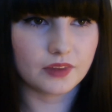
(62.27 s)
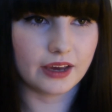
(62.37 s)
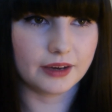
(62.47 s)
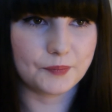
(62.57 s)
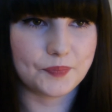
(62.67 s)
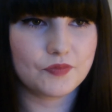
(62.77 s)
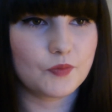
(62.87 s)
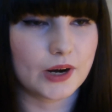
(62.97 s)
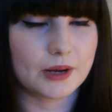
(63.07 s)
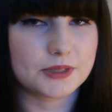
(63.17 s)

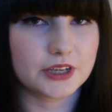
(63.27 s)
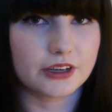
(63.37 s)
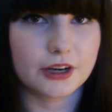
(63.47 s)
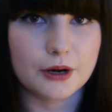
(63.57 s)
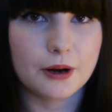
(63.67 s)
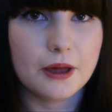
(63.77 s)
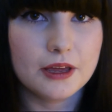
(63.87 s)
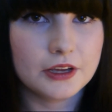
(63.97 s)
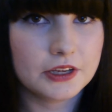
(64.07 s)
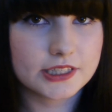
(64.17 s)
When I was younger,
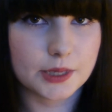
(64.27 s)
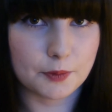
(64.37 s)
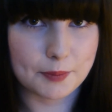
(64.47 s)
some